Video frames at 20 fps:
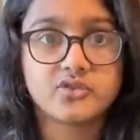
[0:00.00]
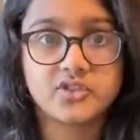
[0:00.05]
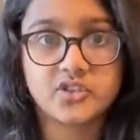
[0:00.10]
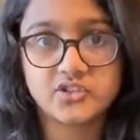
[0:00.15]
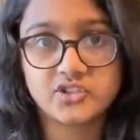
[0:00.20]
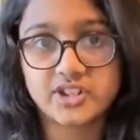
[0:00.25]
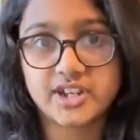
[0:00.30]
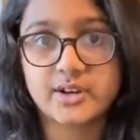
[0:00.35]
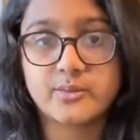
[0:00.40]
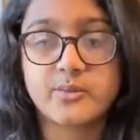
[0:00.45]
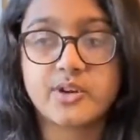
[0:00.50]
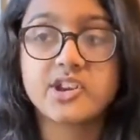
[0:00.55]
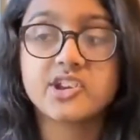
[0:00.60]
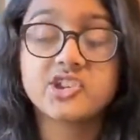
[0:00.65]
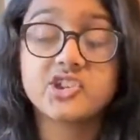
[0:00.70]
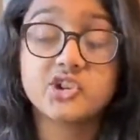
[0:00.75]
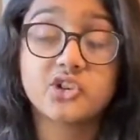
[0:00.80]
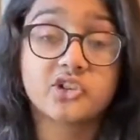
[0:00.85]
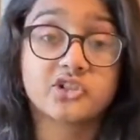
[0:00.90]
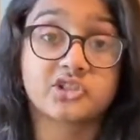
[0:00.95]
So
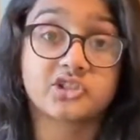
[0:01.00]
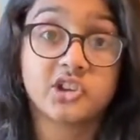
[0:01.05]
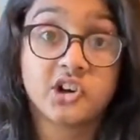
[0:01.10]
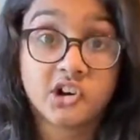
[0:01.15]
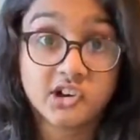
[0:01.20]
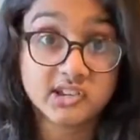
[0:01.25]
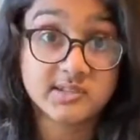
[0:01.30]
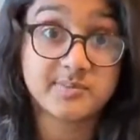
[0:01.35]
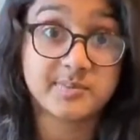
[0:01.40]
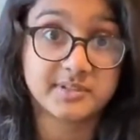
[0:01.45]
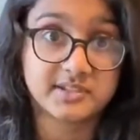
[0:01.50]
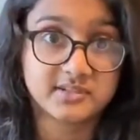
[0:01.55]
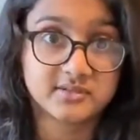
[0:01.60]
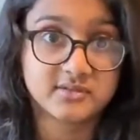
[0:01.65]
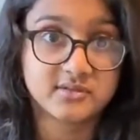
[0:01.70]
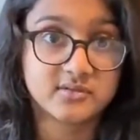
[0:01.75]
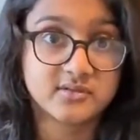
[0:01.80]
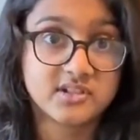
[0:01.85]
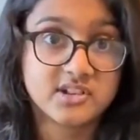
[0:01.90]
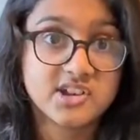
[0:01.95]
when she got to the
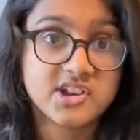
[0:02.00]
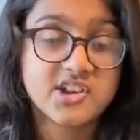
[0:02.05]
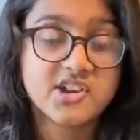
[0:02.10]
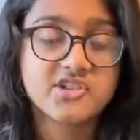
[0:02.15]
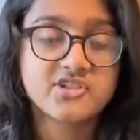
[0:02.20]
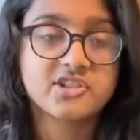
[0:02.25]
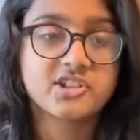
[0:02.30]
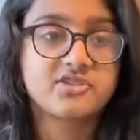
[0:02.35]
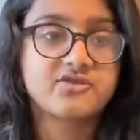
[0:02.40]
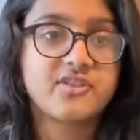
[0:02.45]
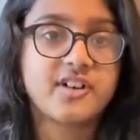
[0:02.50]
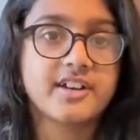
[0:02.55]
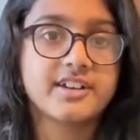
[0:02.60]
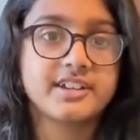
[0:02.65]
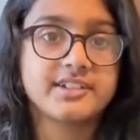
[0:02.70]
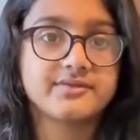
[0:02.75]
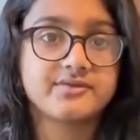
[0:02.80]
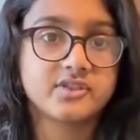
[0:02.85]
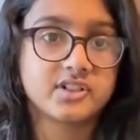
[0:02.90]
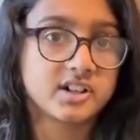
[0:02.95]
hospital, she was
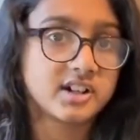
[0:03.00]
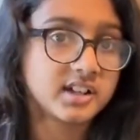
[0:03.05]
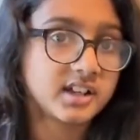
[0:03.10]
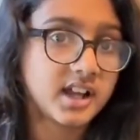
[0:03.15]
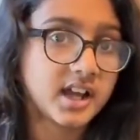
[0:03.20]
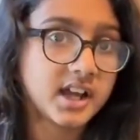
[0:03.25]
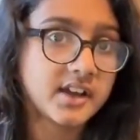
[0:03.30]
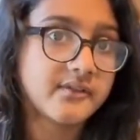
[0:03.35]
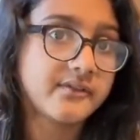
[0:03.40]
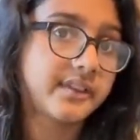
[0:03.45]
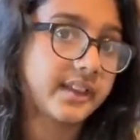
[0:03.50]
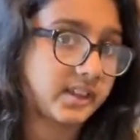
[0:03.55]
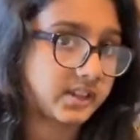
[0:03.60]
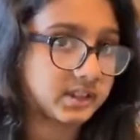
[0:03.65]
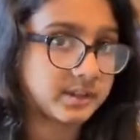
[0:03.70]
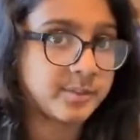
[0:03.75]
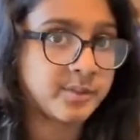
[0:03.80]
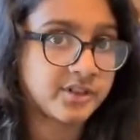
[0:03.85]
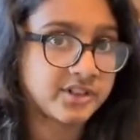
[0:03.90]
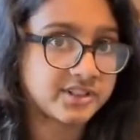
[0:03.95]
fighting for her life. That's
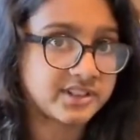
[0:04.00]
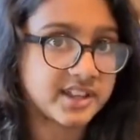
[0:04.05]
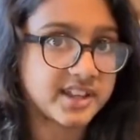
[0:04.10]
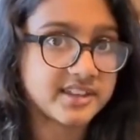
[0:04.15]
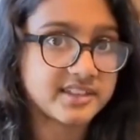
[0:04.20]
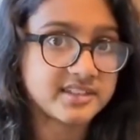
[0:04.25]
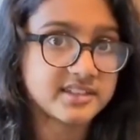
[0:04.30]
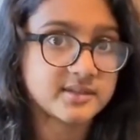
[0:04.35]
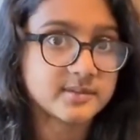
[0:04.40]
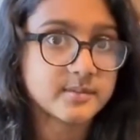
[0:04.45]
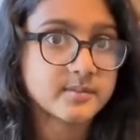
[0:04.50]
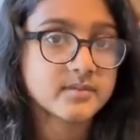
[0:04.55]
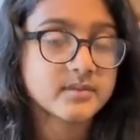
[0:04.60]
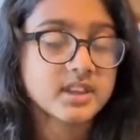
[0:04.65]
what the book says.